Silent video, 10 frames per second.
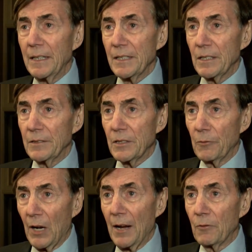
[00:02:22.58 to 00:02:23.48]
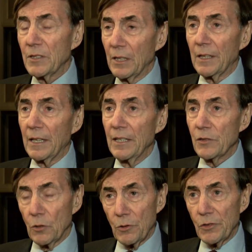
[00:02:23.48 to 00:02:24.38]
as a survivor telling
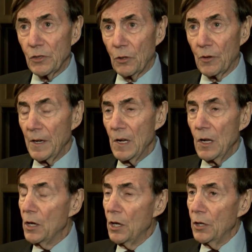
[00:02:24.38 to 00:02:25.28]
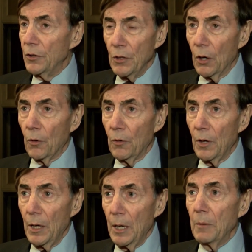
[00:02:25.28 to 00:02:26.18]
his or her story? No,
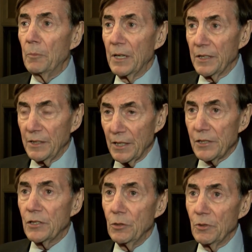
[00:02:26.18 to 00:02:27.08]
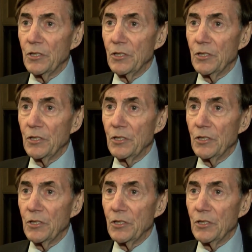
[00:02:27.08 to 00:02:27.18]
but it does do a